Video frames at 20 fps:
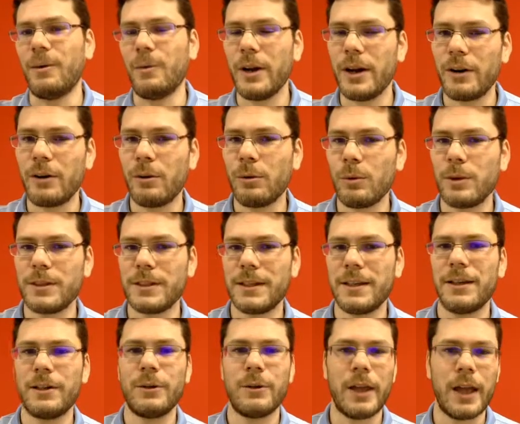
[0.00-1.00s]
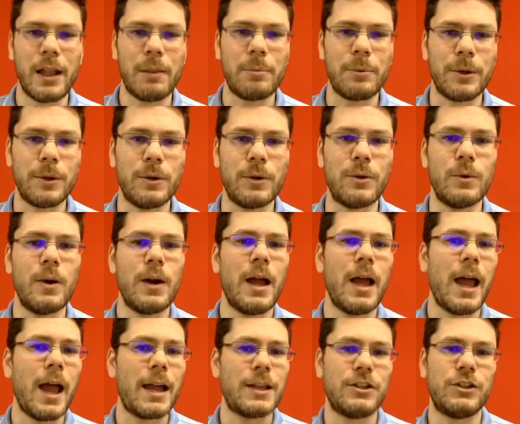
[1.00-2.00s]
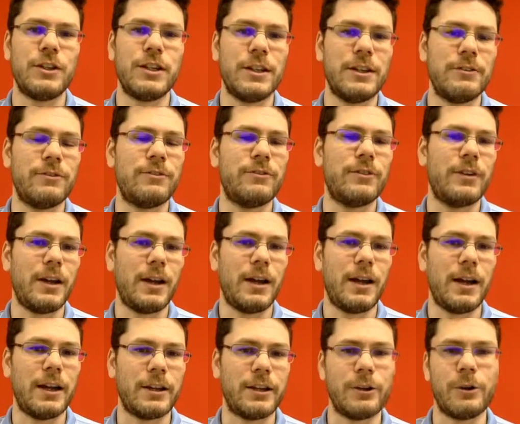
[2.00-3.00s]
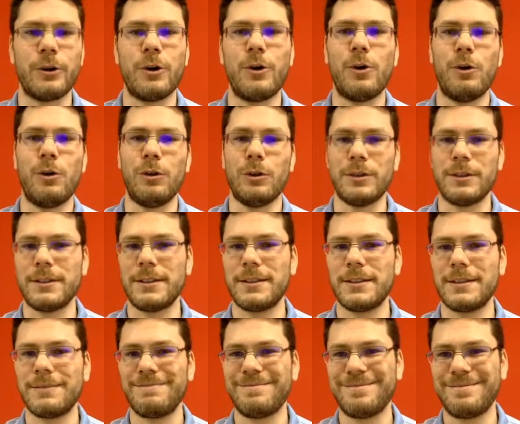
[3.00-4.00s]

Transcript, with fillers: we are always here to help you achieve uh, your goals.